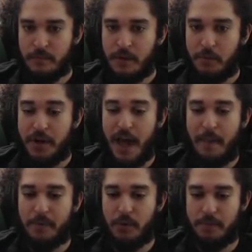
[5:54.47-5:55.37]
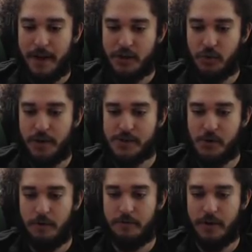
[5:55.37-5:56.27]
Pretty happy with my choice
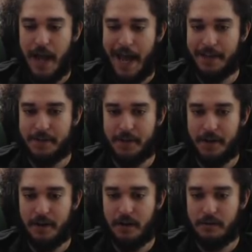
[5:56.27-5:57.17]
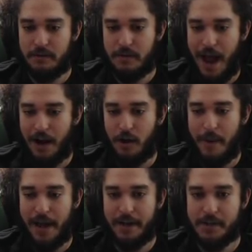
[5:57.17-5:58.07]
over at uh,
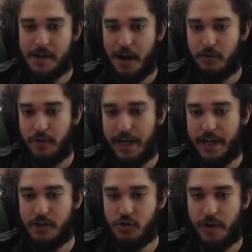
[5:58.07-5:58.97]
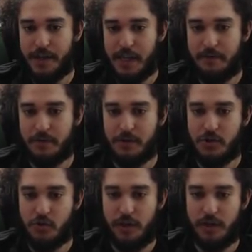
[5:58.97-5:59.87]
Acrobatics. I really enjoy it, even though the
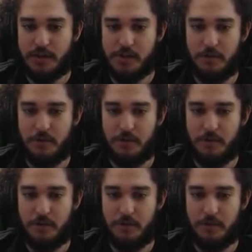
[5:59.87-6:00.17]
tree looks so